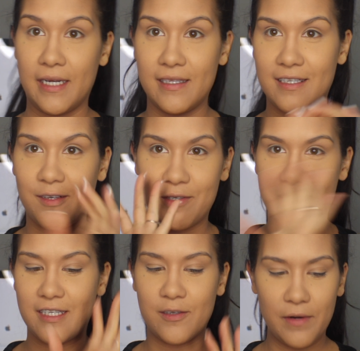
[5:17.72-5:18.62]
minutes, so
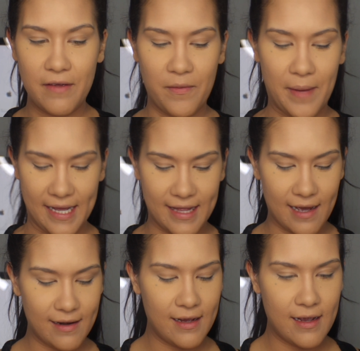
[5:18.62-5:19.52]
just don't even mind
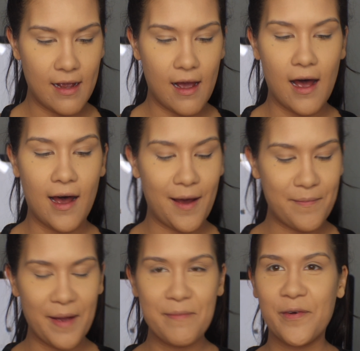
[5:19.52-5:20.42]
that.
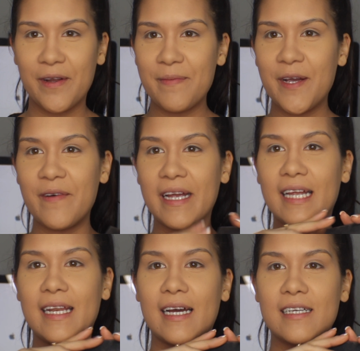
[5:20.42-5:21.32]
I'm going to be
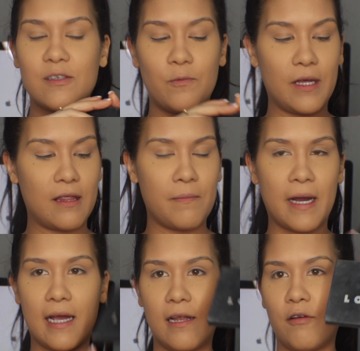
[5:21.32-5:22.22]
going in next with
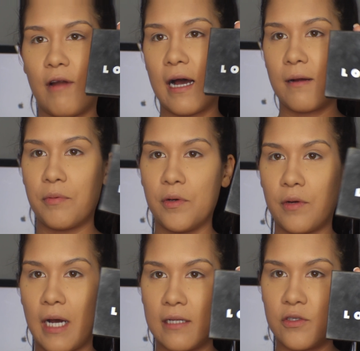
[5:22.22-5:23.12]
my Lorac
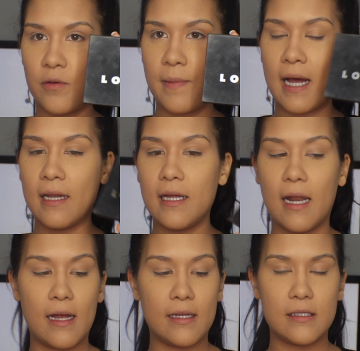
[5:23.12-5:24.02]
Pro Contour
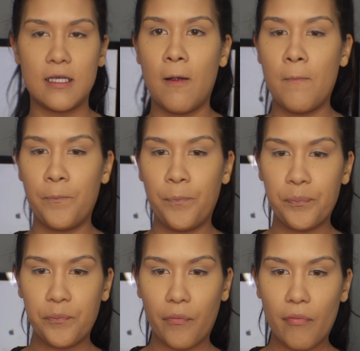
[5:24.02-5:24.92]
Palette, and
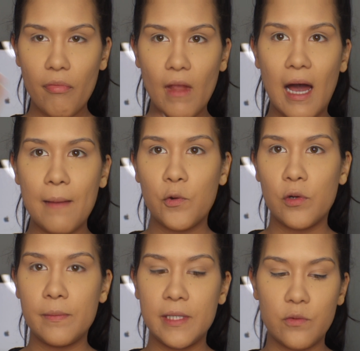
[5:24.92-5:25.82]
I'm
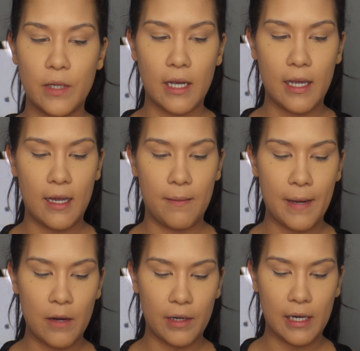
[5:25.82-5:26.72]
going to be doing a
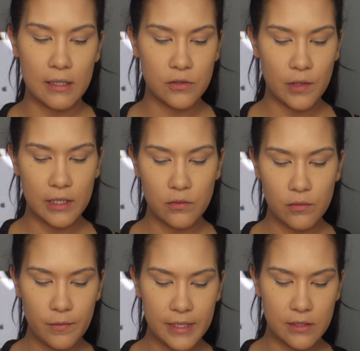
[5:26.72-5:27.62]
powder contour. I
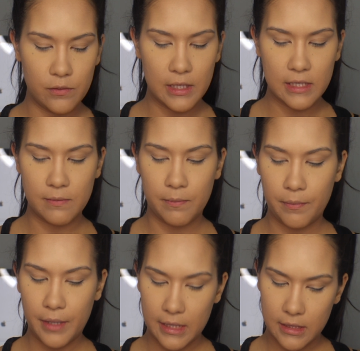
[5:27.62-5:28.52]
don't always do this,
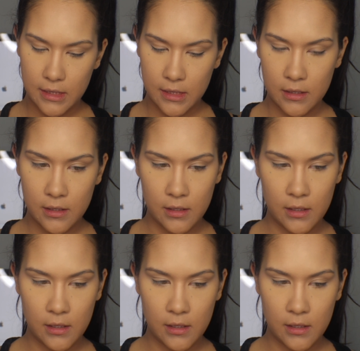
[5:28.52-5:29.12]
but